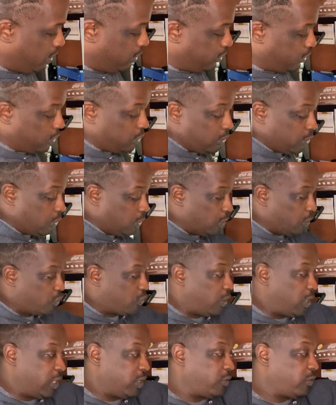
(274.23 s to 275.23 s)
Just gonna throw the
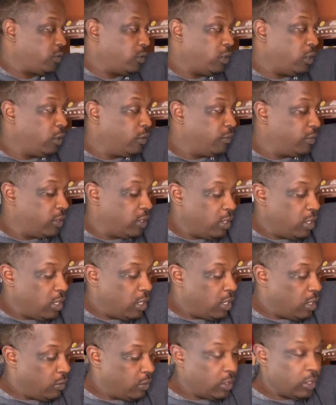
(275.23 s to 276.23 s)
transfer over.
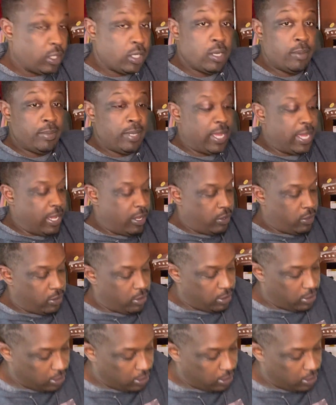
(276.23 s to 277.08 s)
We're gonna come down